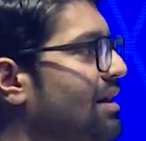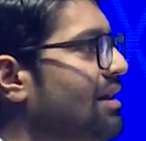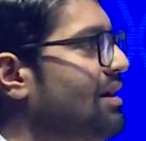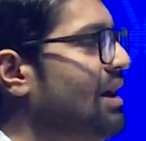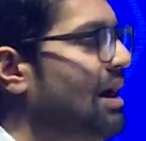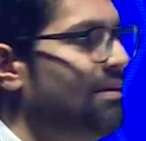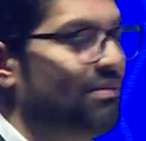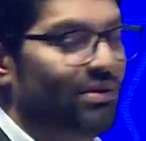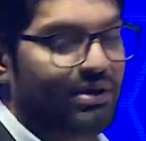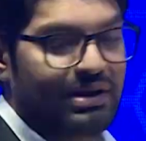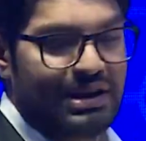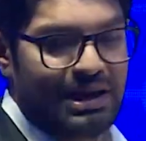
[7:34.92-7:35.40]

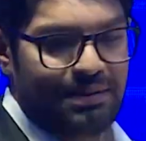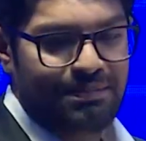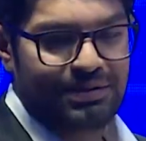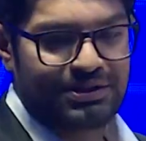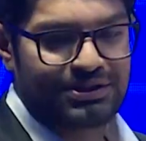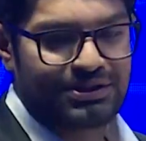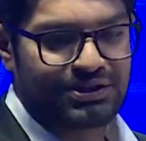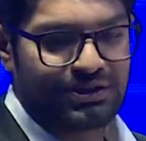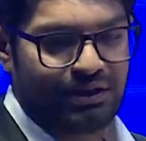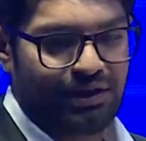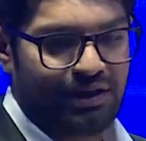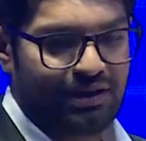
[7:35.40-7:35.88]
I'm going to keep it
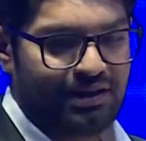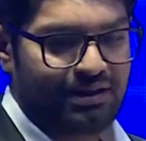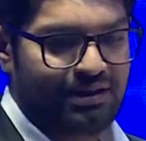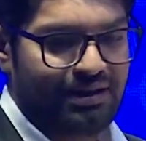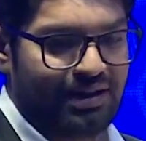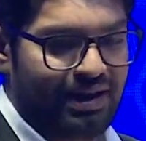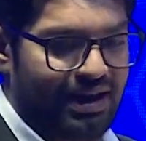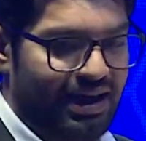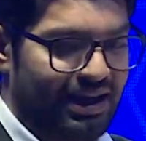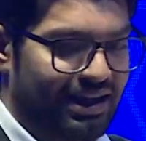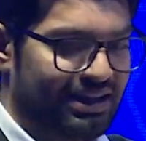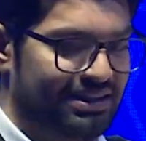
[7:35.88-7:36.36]
short.
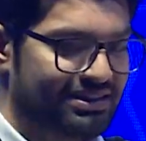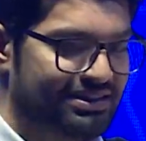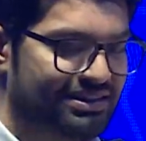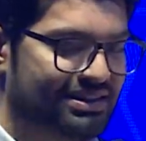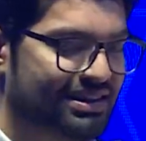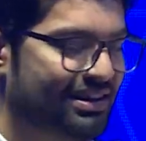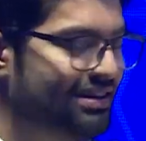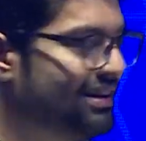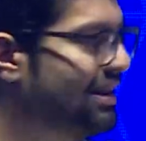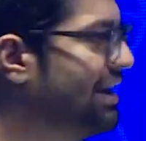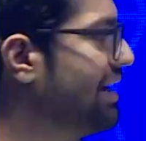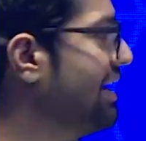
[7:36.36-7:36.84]

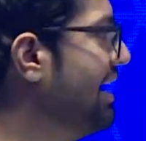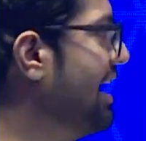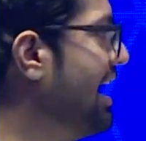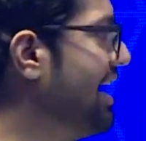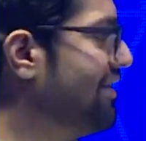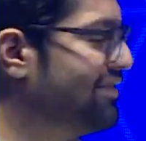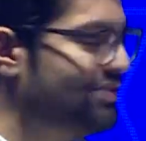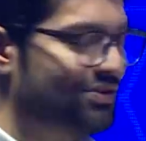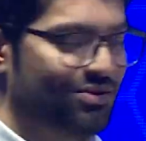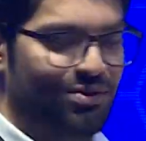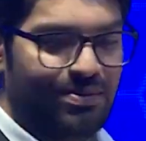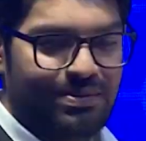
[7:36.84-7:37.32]
I
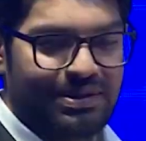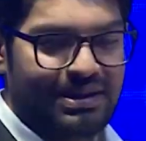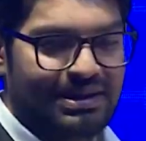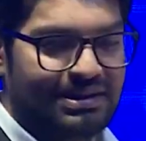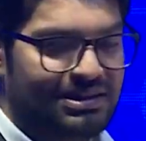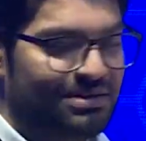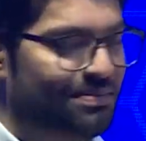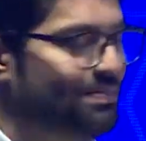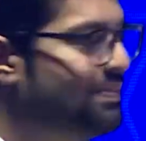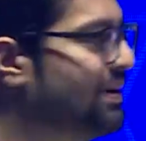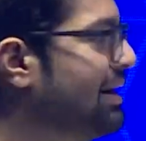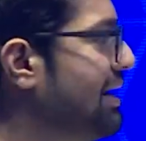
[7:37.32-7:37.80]
have 2
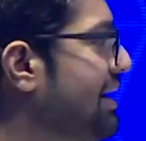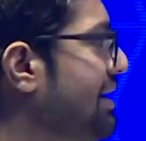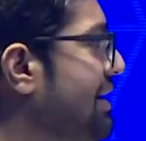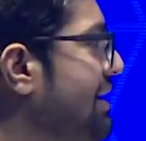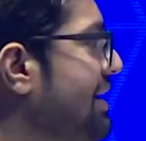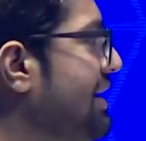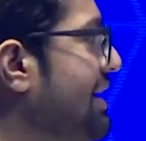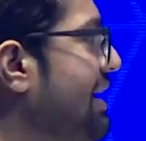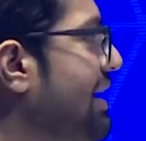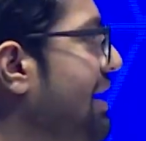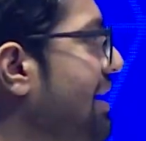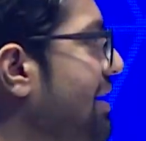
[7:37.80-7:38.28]
minutes, but
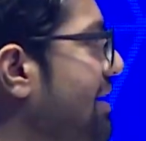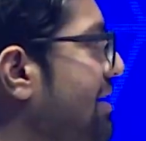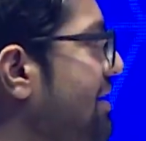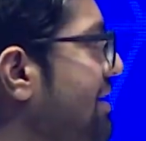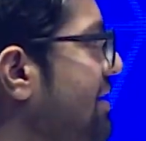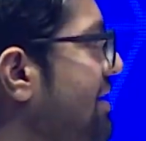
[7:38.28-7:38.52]
yeah.